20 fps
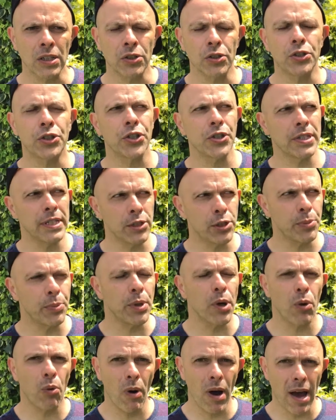you just need to
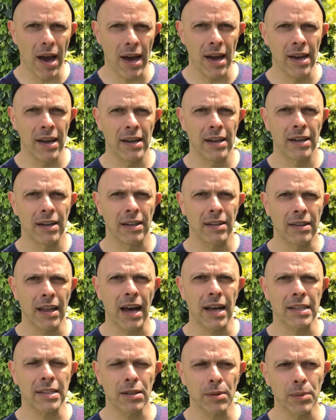be aware
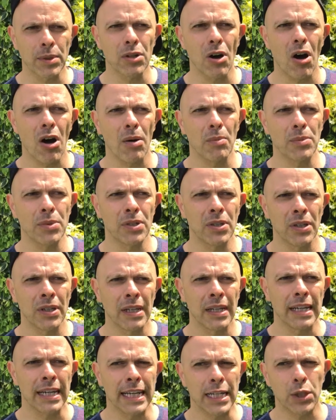that sometimes
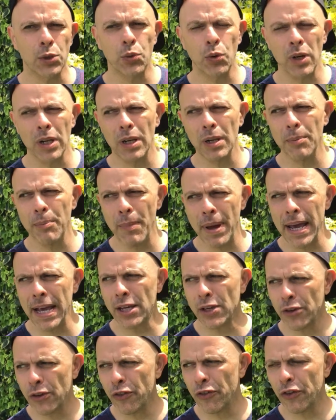it will
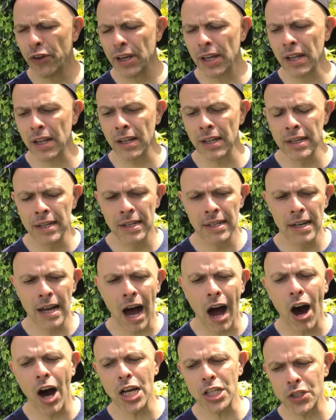make you feel
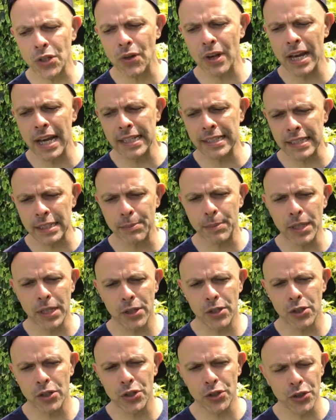isolated
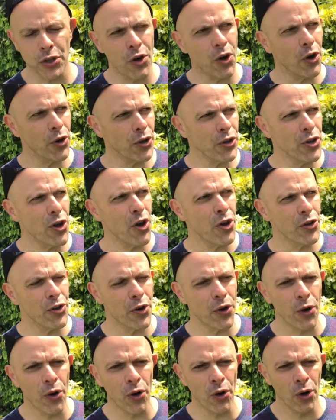because you're you know
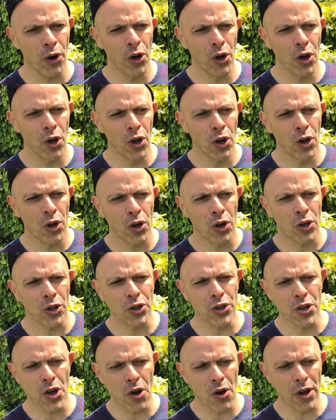you're
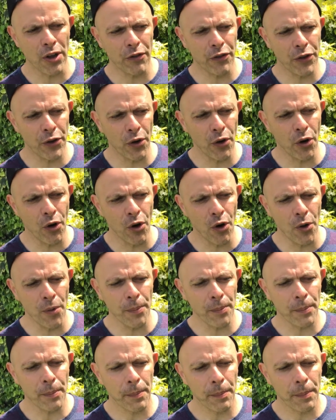you know if you're